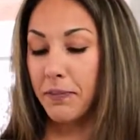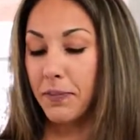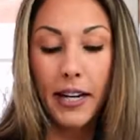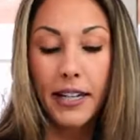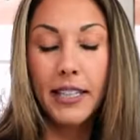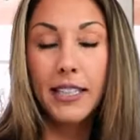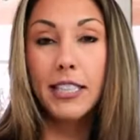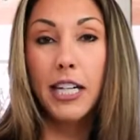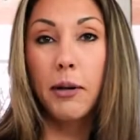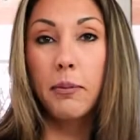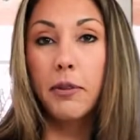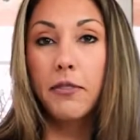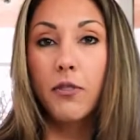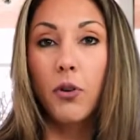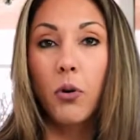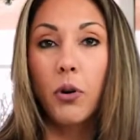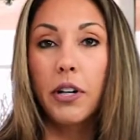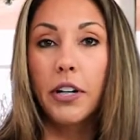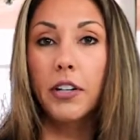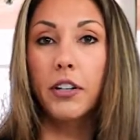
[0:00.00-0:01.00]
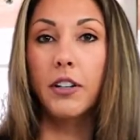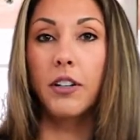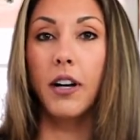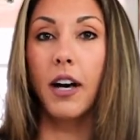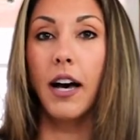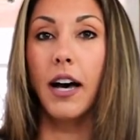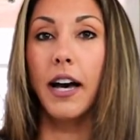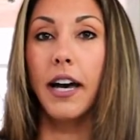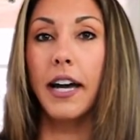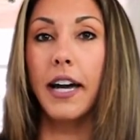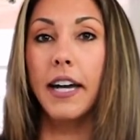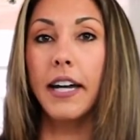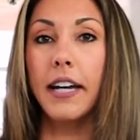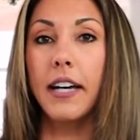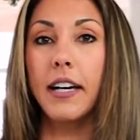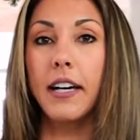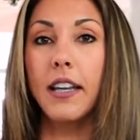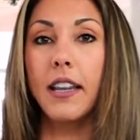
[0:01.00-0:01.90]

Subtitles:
Any type of oil, I